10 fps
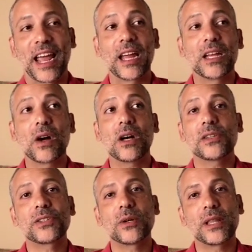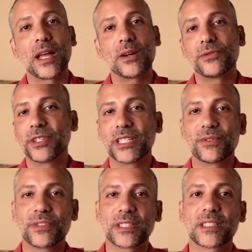and also allow for any
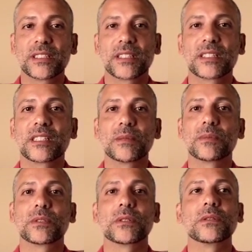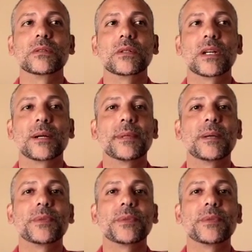feelings that seem to come up.